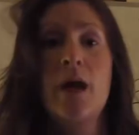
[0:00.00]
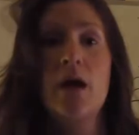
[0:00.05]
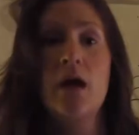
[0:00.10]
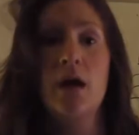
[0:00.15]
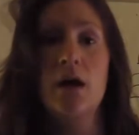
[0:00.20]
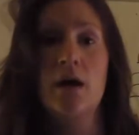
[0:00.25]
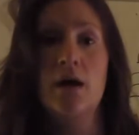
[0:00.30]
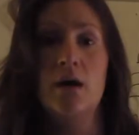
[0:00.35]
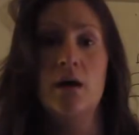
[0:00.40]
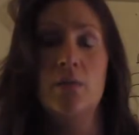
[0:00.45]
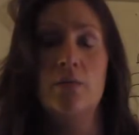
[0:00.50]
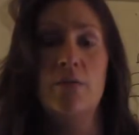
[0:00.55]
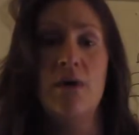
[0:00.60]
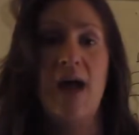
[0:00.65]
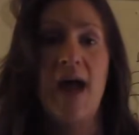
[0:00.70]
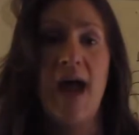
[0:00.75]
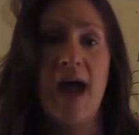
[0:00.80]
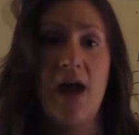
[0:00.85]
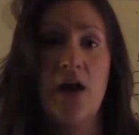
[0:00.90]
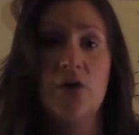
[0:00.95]

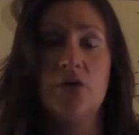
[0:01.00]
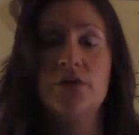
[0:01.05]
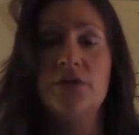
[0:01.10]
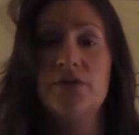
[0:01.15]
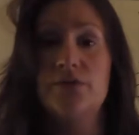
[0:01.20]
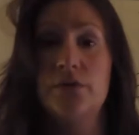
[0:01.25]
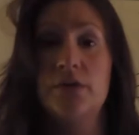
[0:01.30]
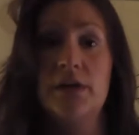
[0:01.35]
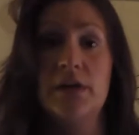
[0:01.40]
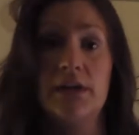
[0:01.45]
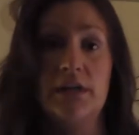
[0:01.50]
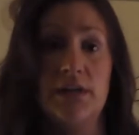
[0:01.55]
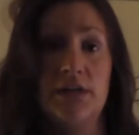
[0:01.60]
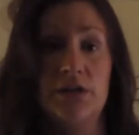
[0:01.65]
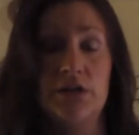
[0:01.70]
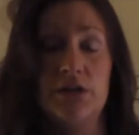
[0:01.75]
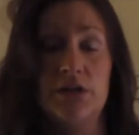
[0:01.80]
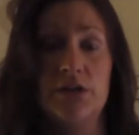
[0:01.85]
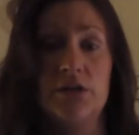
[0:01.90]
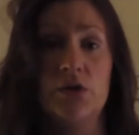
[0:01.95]
how different
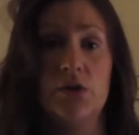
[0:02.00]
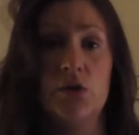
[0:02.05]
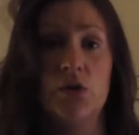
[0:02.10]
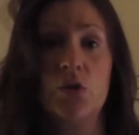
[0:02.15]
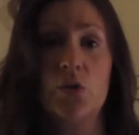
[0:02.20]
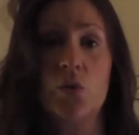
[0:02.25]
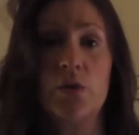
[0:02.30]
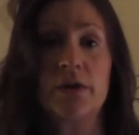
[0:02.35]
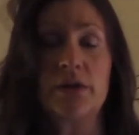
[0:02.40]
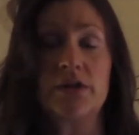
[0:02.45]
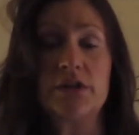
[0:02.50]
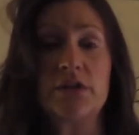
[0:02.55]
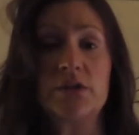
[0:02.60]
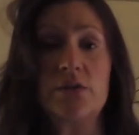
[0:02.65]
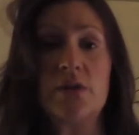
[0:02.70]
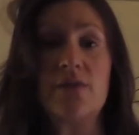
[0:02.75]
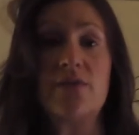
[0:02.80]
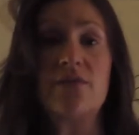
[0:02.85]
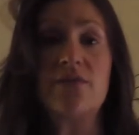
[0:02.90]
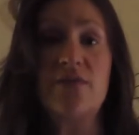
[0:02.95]
conditions are going to
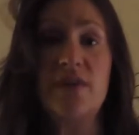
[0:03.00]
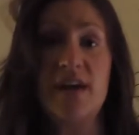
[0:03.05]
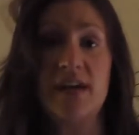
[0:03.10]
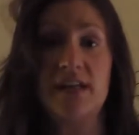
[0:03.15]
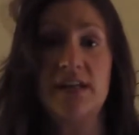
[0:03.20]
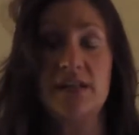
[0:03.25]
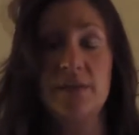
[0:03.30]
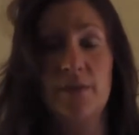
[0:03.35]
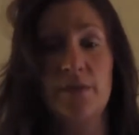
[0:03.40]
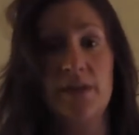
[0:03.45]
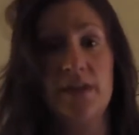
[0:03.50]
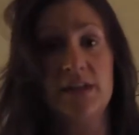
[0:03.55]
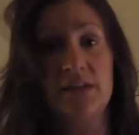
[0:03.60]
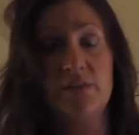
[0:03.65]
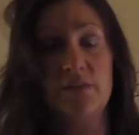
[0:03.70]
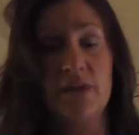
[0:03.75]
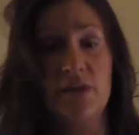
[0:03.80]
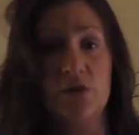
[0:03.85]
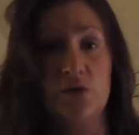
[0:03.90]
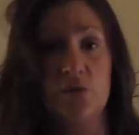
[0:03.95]
affect some of these
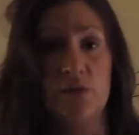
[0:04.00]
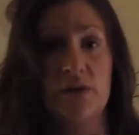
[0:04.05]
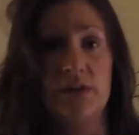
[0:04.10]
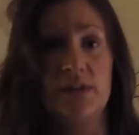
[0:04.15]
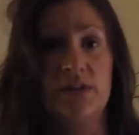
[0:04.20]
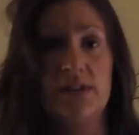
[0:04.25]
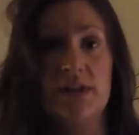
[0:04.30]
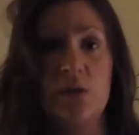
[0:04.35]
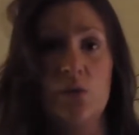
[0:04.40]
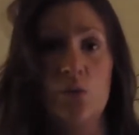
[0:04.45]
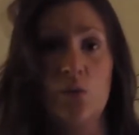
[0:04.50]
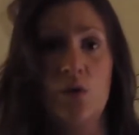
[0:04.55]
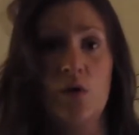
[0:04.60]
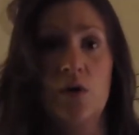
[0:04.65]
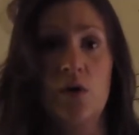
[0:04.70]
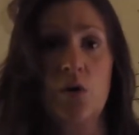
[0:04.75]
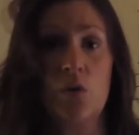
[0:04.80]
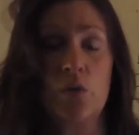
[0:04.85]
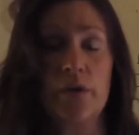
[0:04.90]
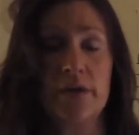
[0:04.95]
measurements that we're
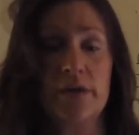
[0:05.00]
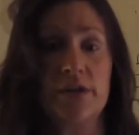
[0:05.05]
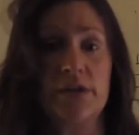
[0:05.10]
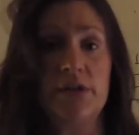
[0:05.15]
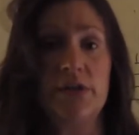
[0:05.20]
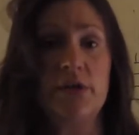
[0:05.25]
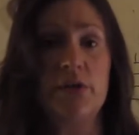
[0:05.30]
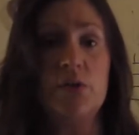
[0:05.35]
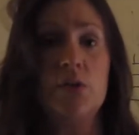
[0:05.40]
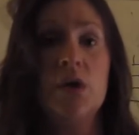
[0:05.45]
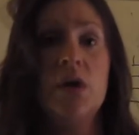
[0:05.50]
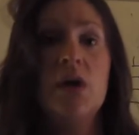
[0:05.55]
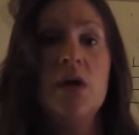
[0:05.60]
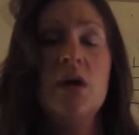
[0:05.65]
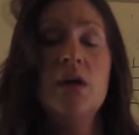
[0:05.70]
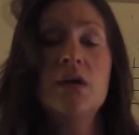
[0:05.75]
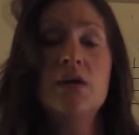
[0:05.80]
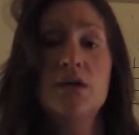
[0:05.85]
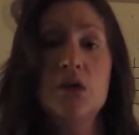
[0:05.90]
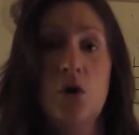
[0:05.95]
going to
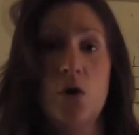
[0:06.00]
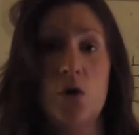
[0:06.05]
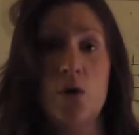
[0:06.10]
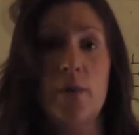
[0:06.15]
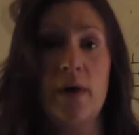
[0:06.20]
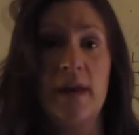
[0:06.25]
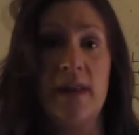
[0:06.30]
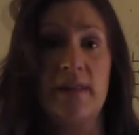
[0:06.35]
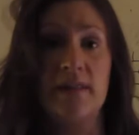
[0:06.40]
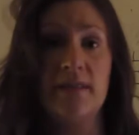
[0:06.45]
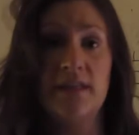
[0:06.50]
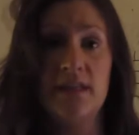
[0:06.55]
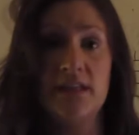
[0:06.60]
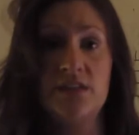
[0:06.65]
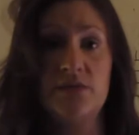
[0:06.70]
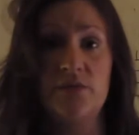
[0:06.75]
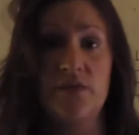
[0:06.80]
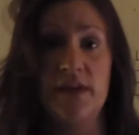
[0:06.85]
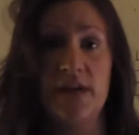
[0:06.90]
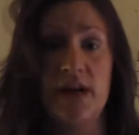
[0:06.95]
talk about in
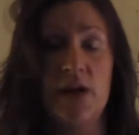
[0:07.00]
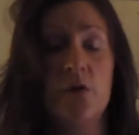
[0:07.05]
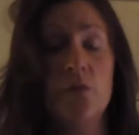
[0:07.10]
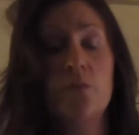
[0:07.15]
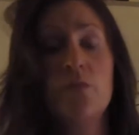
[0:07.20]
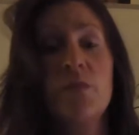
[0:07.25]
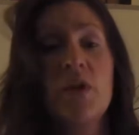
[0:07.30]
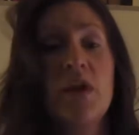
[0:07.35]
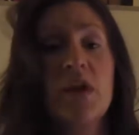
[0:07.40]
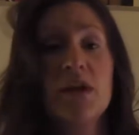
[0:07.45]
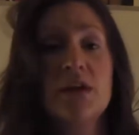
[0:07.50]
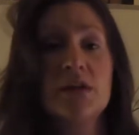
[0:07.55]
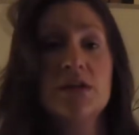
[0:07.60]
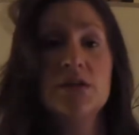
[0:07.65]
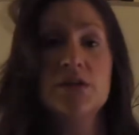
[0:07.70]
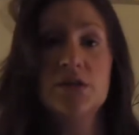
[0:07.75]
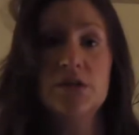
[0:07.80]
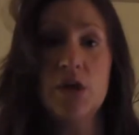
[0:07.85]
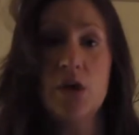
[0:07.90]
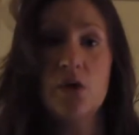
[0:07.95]
this video.
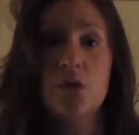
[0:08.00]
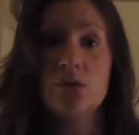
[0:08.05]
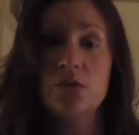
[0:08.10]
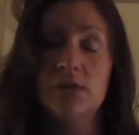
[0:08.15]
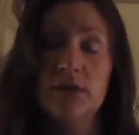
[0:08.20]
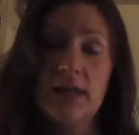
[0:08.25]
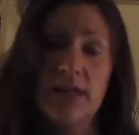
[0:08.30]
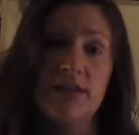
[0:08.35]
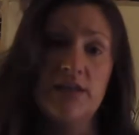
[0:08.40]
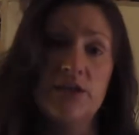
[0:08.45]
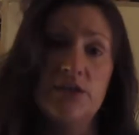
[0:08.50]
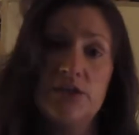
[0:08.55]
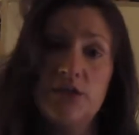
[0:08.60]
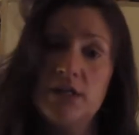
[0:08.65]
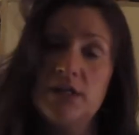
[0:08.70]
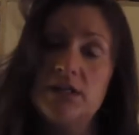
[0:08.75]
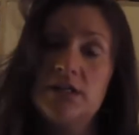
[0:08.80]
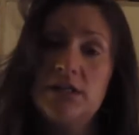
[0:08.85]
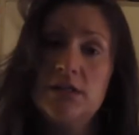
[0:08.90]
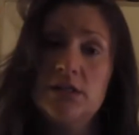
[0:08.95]
So let's
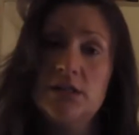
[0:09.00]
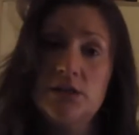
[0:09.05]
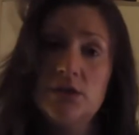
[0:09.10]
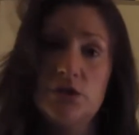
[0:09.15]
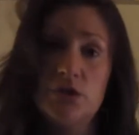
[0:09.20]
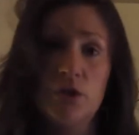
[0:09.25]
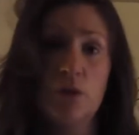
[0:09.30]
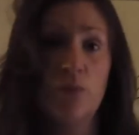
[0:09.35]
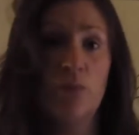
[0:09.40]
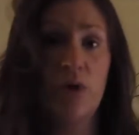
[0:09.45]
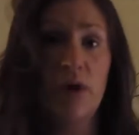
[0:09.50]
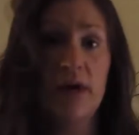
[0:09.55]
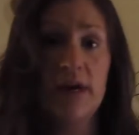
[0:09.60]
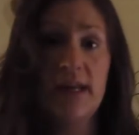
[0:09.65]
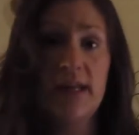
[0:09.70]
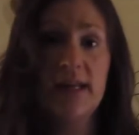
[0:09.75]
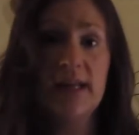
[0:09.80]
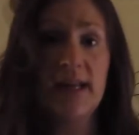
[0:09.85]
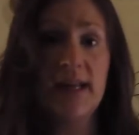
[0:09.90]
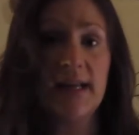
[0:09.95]
just jump right
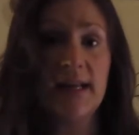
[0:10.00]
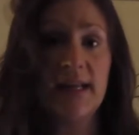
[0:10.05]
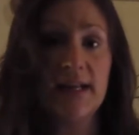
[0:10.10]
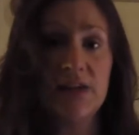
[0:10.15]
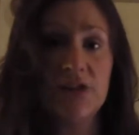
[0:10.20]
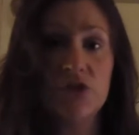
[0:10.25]
in and get